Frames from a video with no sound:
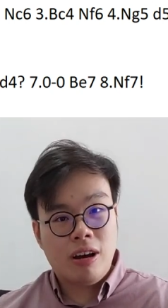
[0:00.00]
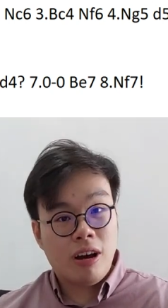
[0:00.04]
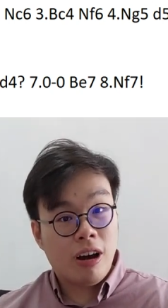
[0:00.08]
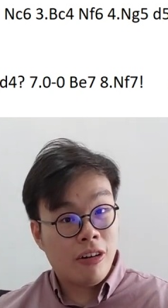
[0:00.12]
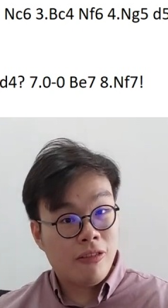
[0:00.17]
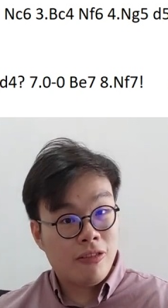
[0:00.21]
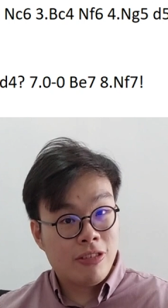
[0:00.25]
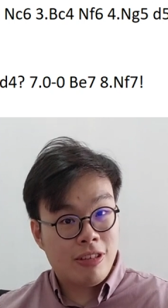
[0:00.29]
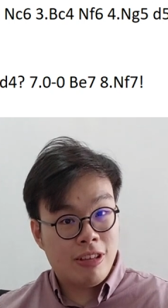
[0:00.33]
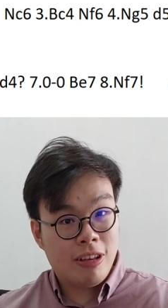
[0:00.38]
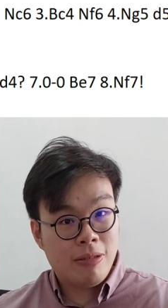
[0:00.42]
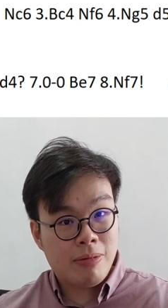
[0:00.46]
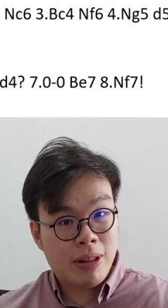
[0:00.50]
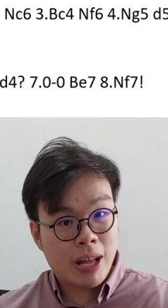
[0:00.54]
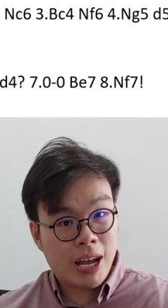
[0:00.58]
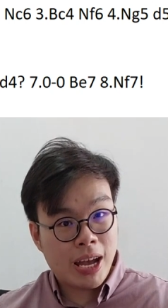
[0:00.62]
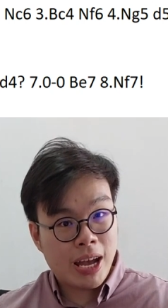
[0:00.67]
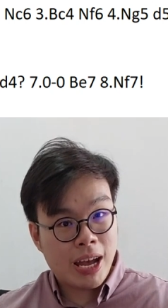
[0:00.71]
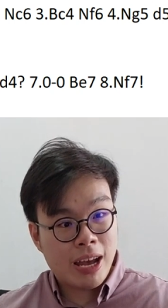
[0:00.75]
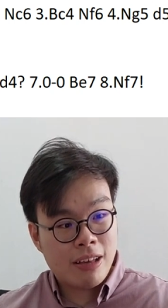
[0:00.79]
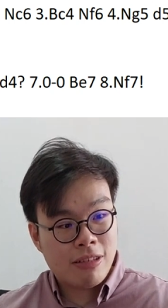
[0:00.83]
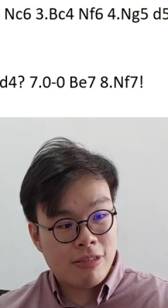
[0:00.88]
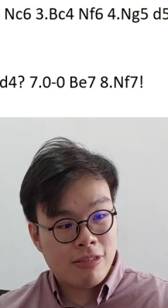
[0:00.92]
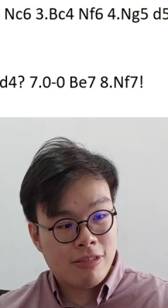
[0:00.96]
Obviously black
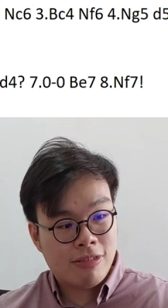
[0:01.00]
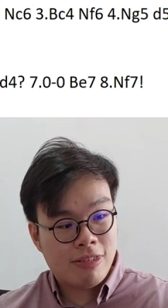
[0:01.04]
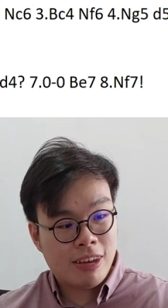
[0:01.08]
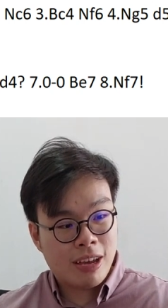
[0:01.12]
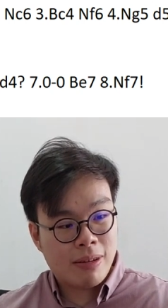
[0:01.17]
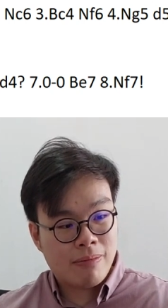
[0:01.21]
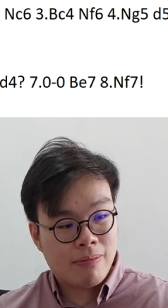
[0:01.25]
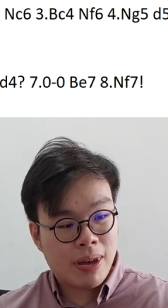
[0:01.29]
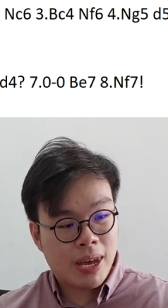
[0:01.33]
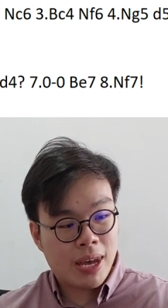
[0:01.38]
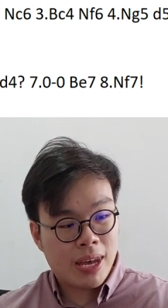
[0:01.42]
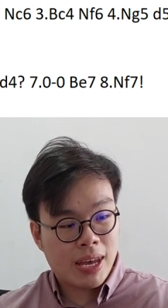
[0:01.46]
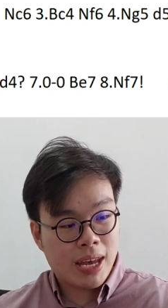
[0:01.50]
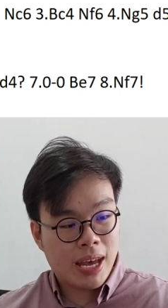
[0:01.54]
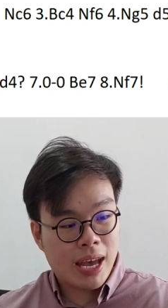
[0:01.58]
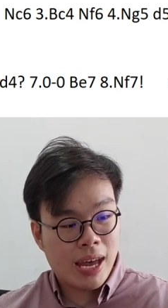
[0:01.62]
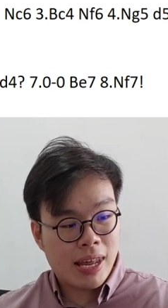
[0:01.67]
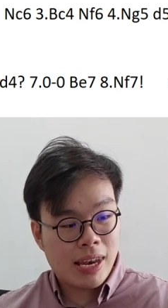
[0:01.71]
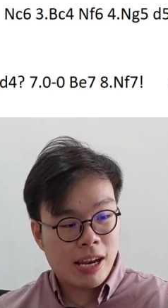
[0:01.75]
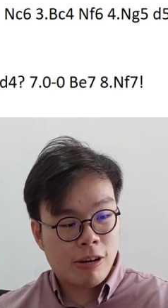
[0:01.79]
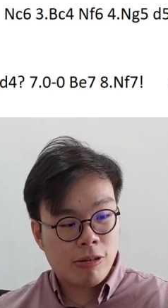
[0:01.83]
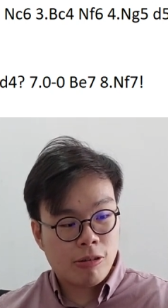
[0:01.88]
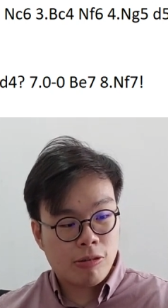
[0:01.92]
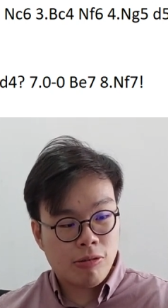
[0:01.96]
has to take back,
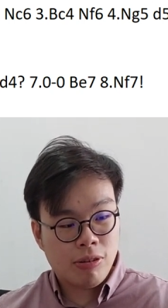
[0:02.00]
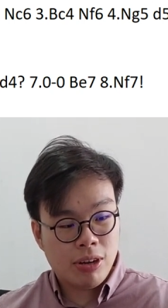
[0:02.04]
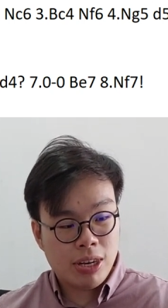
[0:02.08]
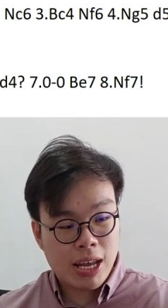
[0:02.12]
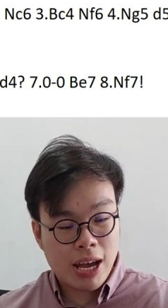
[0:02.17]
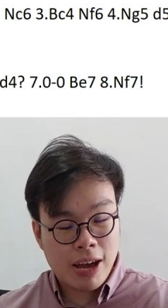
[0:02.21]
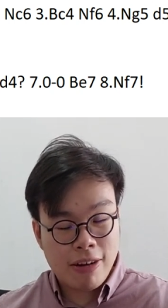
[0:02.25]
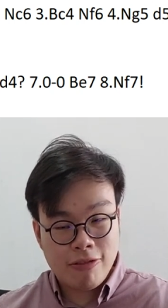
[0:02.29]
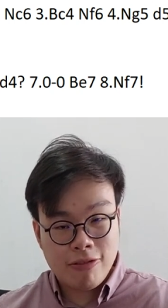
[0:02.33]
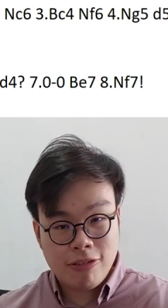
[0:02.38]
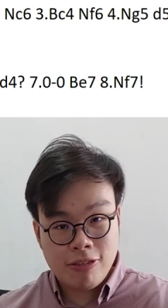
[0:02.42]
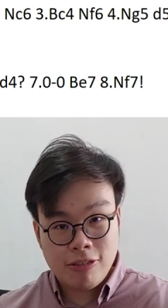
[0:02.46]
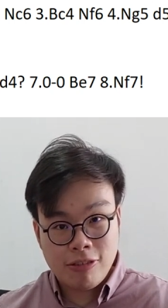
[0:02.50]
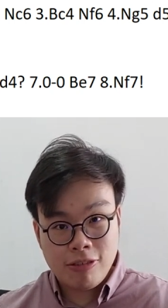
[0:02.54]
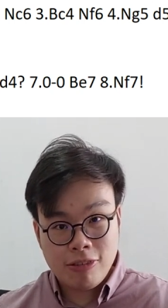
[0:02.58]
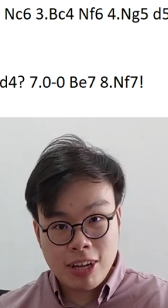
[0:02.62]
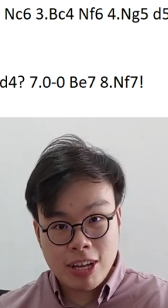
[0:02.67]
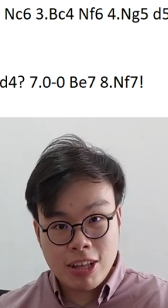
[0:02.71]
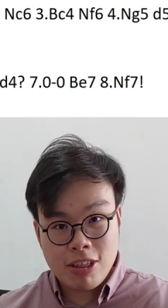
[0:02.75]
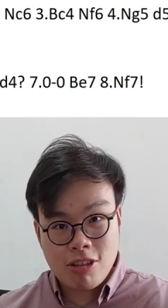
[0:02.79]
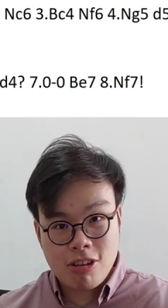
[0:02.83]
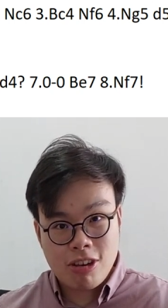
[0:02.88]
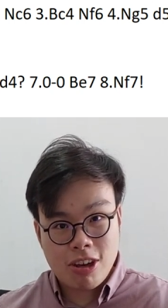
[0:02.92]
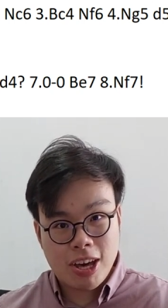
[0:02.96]
and now queen
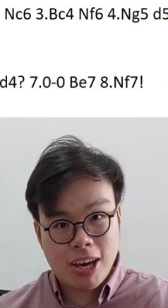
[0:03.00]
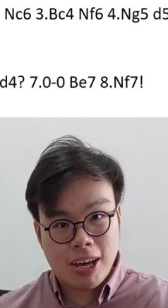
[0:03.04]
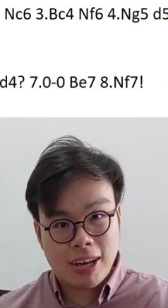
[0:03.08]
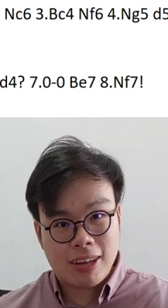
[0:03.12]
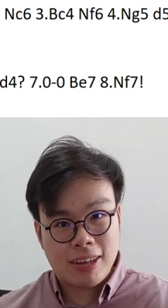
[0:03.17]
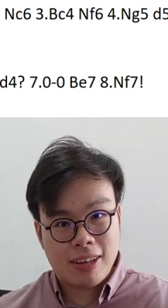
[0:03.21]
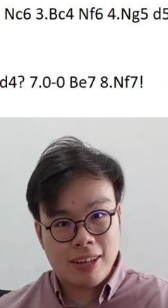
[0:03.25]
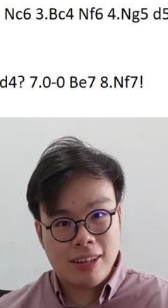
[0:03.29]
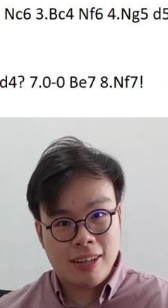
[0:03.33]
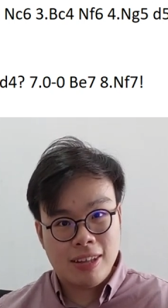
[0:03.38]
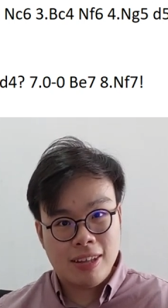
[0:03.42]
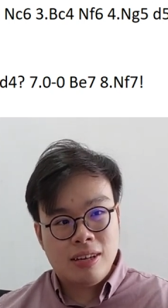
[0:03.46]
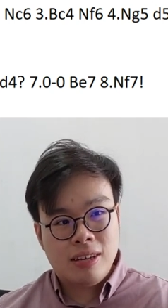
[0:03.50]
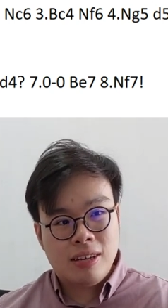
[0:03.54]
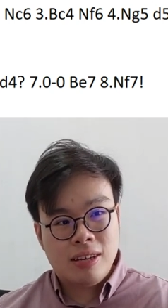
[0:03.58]
f3 check.